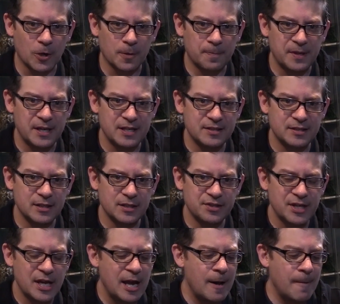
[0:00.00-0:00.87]

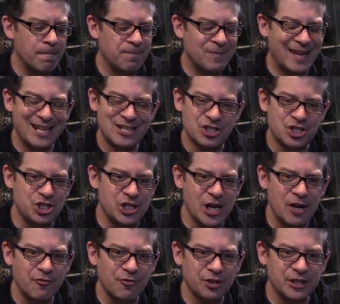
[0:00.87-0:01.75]
pieces, it's
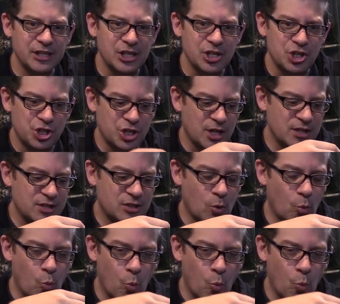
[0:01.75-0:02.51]
generally just